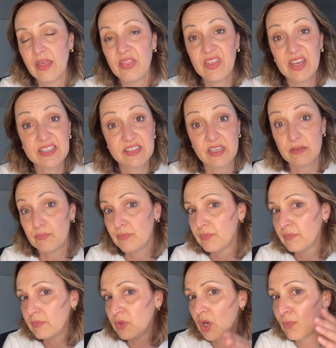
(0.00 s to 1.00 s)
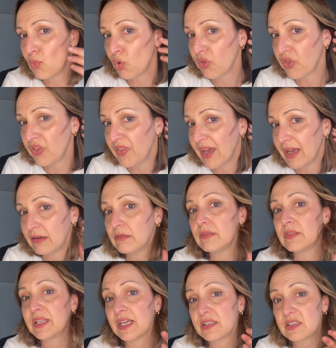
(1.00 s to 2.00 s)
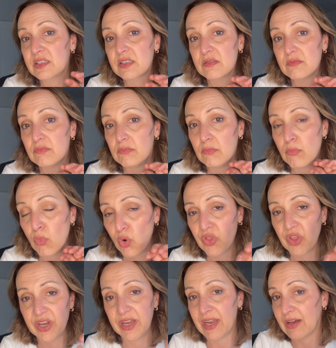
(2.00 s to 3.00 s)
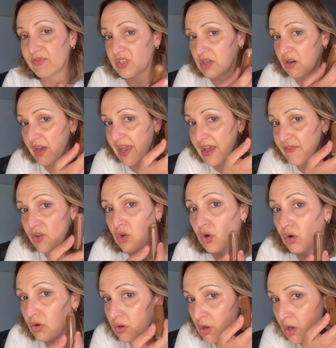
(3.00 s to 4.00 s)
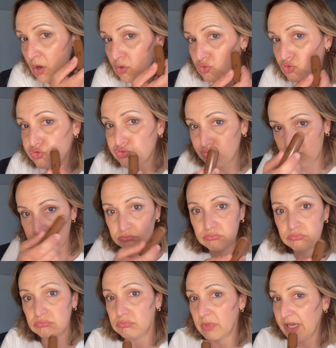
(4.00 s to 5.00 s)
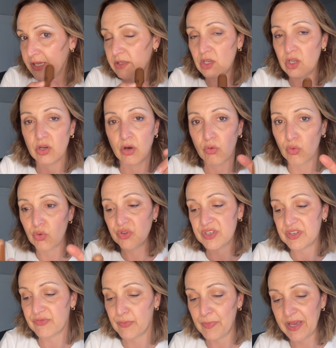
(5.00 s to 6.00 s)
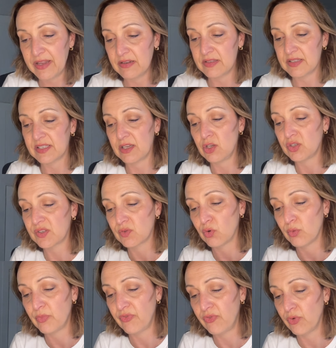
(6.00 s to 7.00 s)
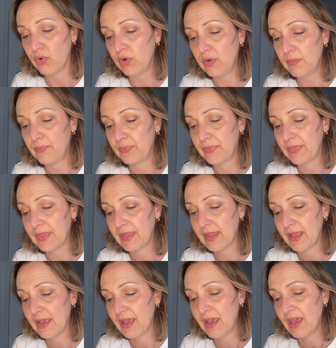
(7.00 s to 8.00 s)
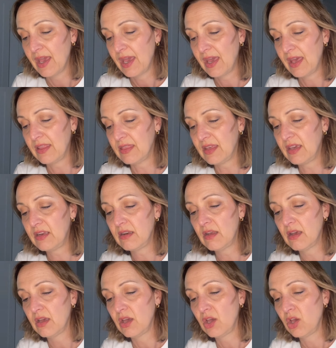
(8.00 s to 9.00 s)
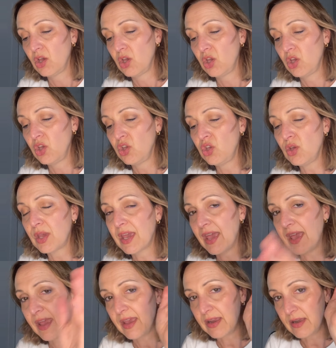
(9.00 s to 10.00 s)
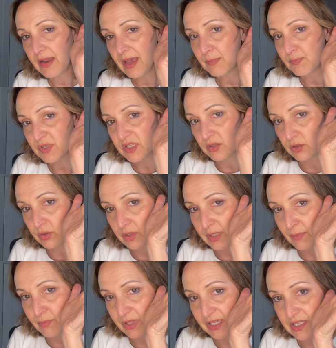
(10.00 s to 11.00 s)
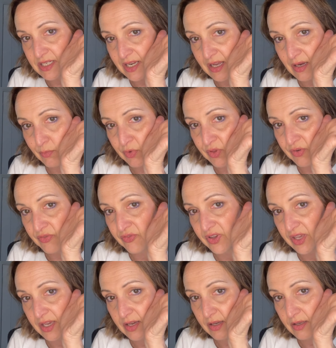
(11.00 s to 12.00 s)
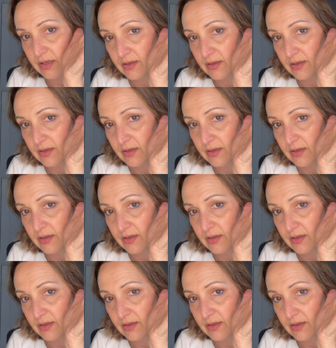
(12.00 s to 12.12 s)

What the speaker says: That's it. No more than that. That's more than enough. So I haven't gone and, you know, all the different patterns that you saw before. And then you can absolutely blend it out with your finger.